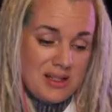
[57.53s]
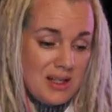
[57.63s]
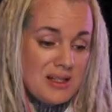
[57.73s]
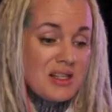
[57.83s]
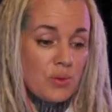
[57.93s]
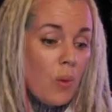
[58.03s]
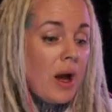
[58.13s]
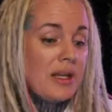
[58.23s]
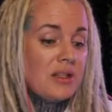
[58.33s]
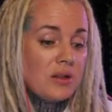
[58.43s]
This is
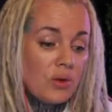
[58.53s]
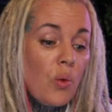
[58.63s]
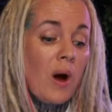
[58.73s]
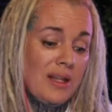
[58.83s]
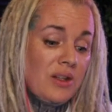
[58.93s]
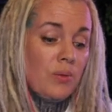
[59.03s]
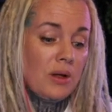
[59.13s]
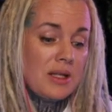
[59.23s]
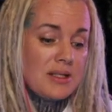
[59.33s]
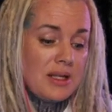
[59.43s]
quite
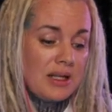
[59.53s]
realistic.